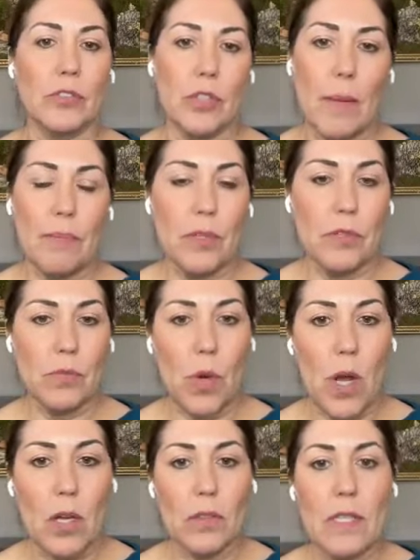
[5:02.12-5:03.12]
drop those
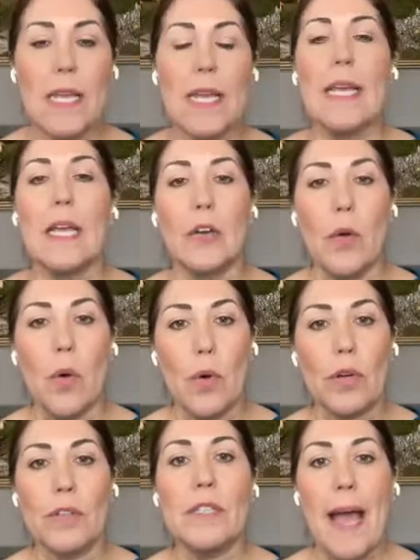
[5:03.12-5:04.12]
walls in
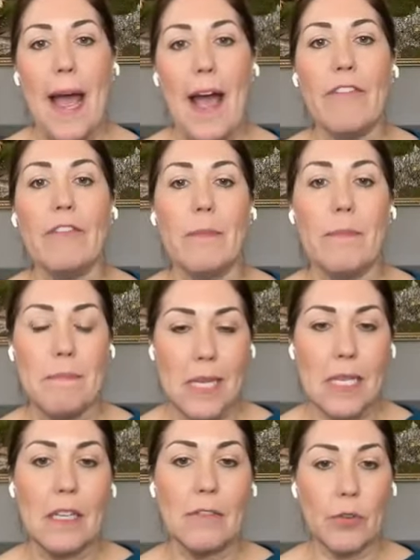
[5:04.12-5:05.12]
order to have
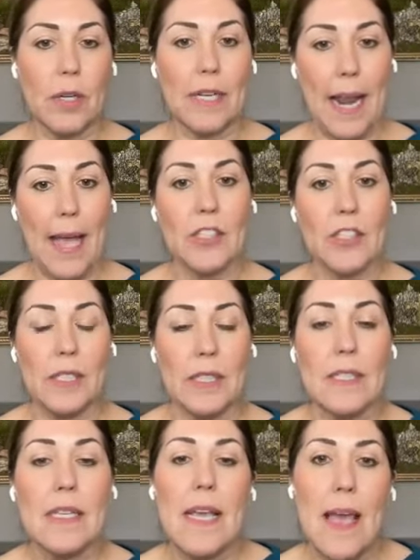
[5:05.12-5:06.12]
meaningful
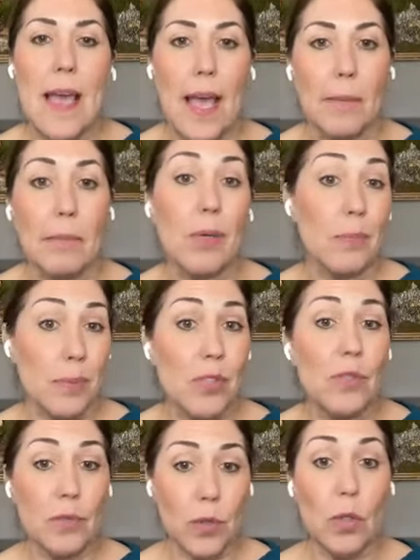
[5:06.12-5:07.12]
connections and
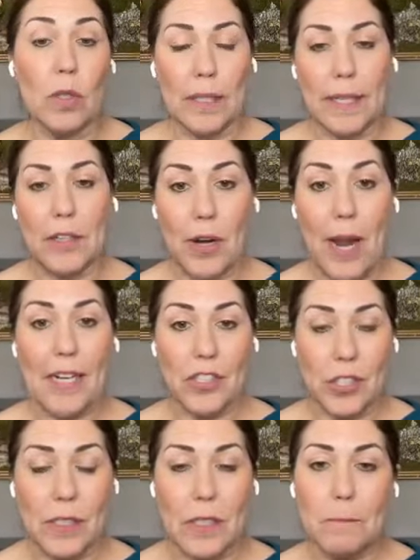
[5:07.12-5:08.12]
purposeful
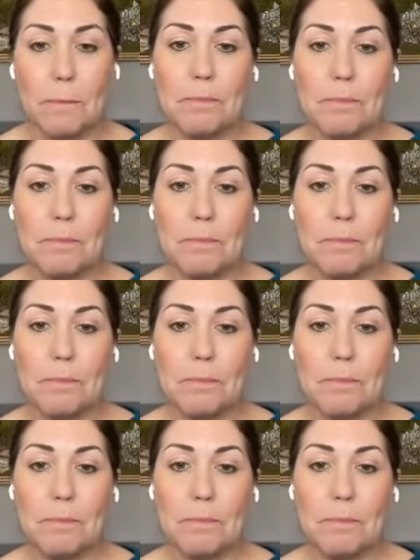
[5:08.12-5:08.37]
interactions.